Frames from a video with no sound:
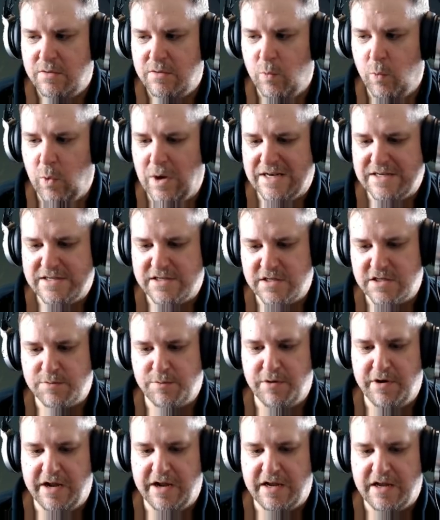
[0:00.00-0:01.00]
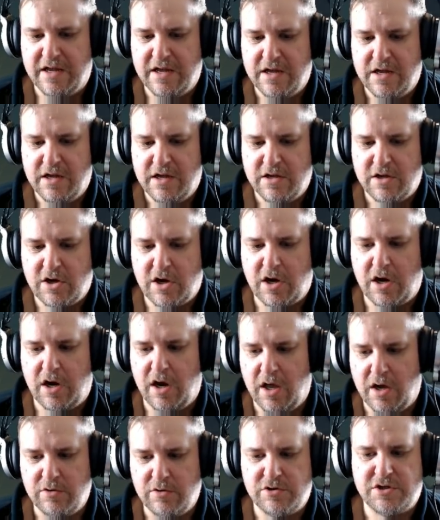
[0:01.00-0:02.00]
Winter Spring,
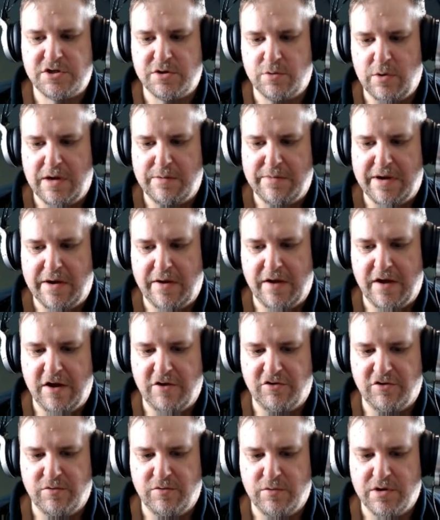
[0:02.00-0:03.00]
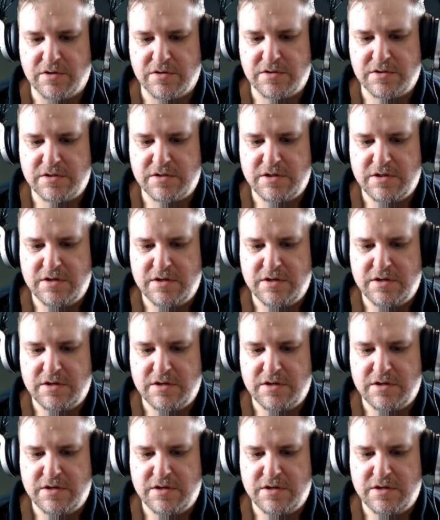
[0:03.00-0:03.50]
close to where Mount Hagel was,